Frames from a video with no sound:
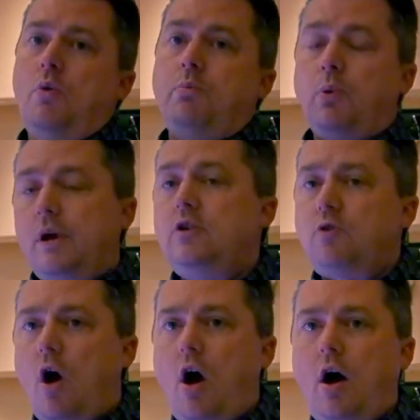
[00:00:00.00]

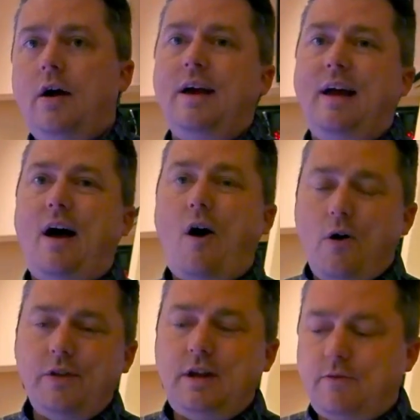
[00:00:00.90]
pre-draw
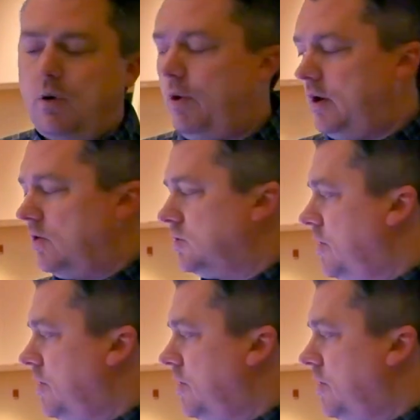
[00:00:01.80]
all the different windows.